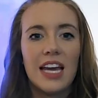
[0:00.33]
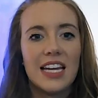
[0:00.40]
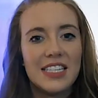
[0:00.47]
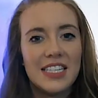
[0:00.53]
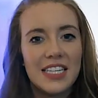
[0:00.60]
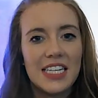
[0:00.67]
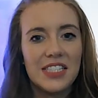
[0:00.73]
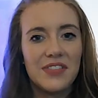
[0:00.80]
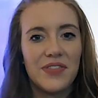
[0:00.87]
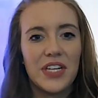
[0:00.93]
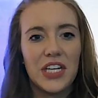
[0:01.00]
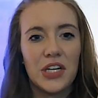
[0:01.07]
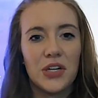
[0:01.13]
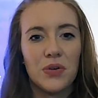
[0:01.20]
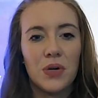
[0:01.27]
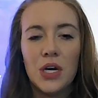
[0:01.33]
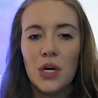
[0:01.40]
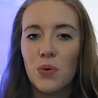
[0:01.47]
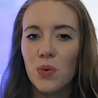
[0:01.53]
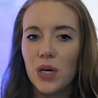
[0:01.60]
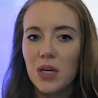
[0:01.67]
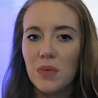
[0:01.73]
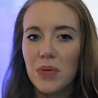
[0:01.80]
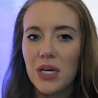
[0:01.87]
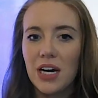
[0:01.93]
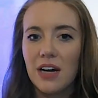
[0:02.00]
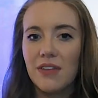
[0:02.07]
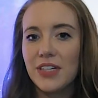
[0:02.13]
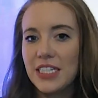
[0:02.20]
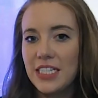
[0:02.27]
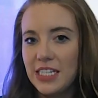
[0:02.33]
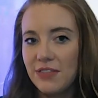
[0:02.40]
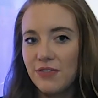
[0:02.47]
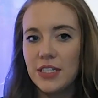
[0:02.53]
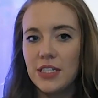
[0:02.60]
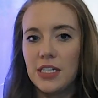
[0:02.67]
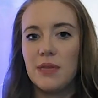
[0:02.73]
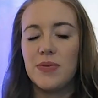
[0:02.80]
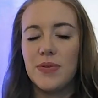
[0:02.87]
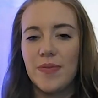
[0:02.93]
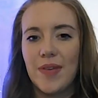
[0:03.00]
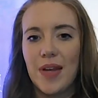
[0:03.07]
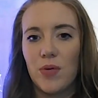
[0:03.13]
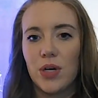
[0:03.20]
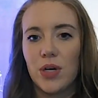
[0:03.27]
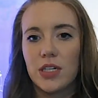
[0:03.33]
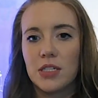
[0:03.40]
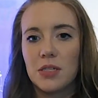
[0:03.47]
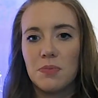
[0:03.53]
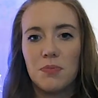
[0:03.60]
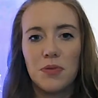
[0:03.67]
In today's video, we're going to be covering different types of networks.